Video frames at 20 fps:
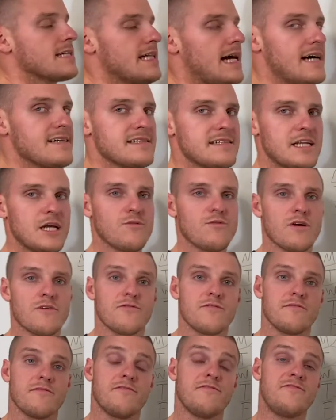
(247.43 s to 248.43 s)
last anywhere
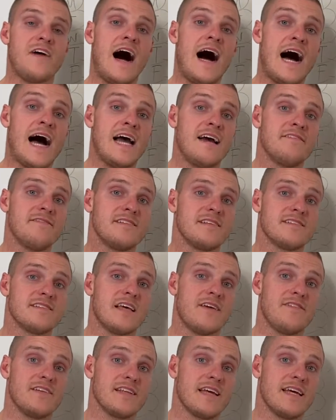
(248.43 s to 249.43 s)
from 5 to
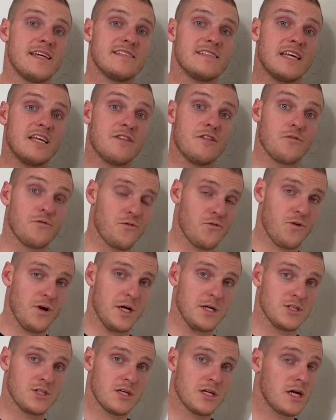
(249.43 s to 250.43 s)
7 days in the
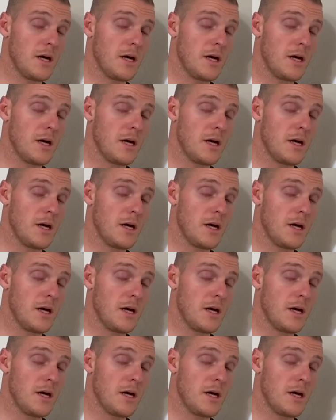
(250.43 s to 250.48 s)
fridge.